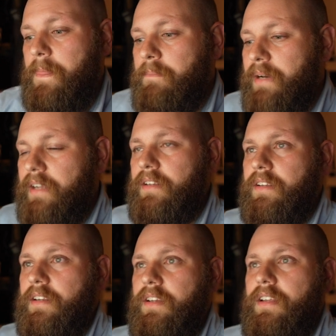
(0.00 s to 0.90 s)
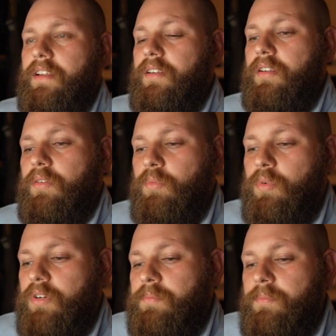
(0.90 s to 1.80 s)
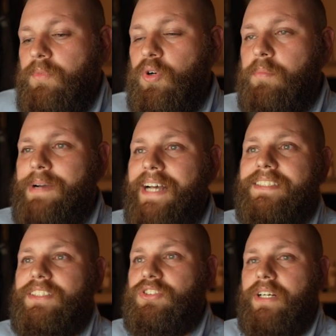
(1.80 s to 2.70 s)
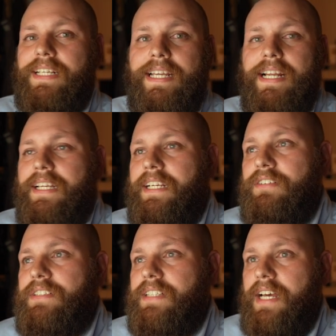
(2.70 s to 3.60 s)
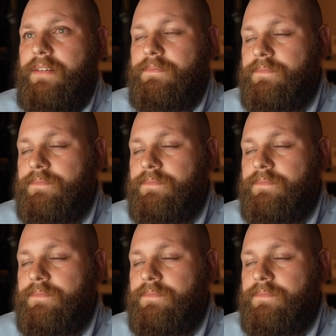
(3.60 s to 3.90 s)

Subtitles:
But what Gordon Pasque is trying to get at here is that